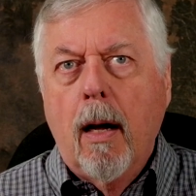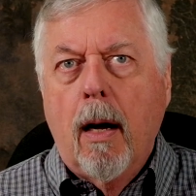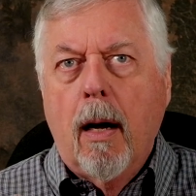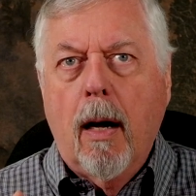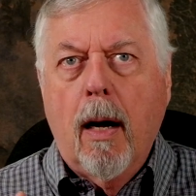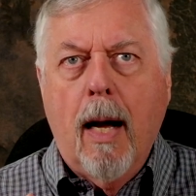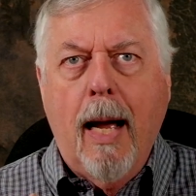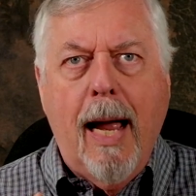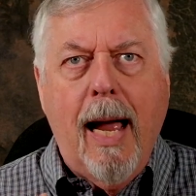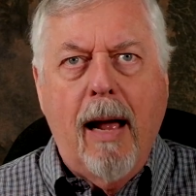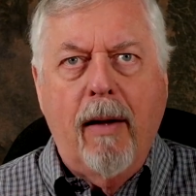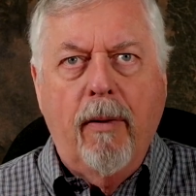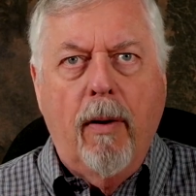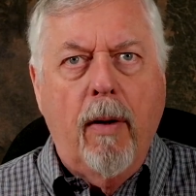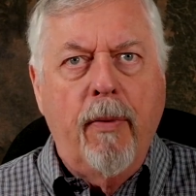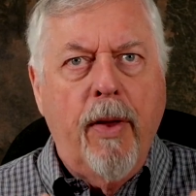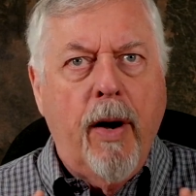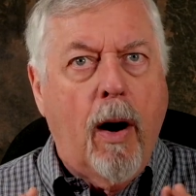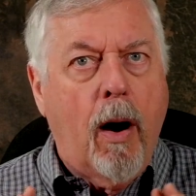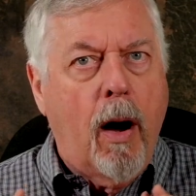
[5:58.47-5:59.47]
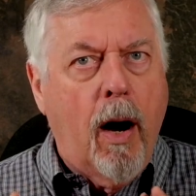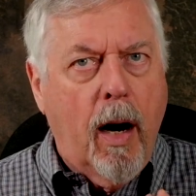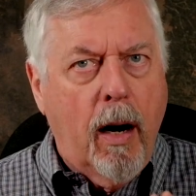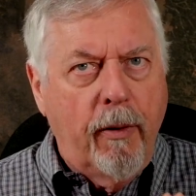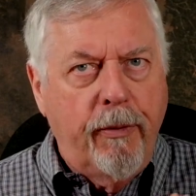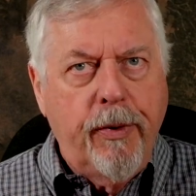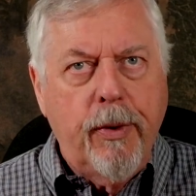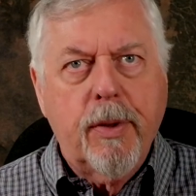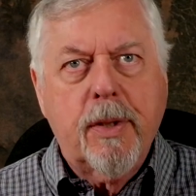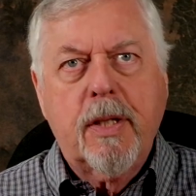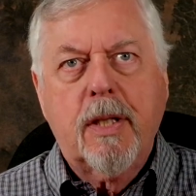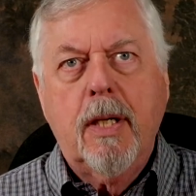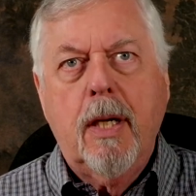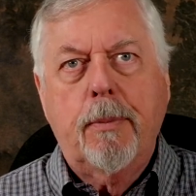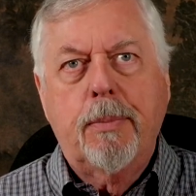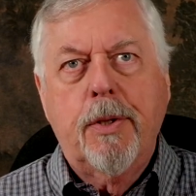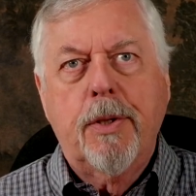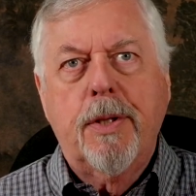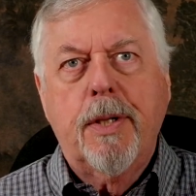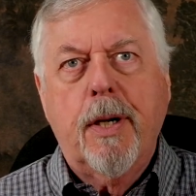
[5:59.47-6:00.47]
There are a few
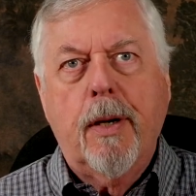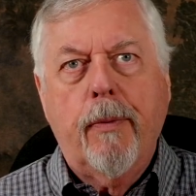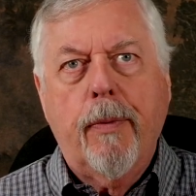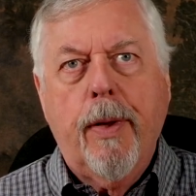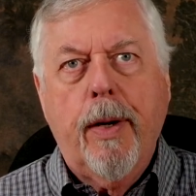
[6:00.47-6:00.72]
exceptions out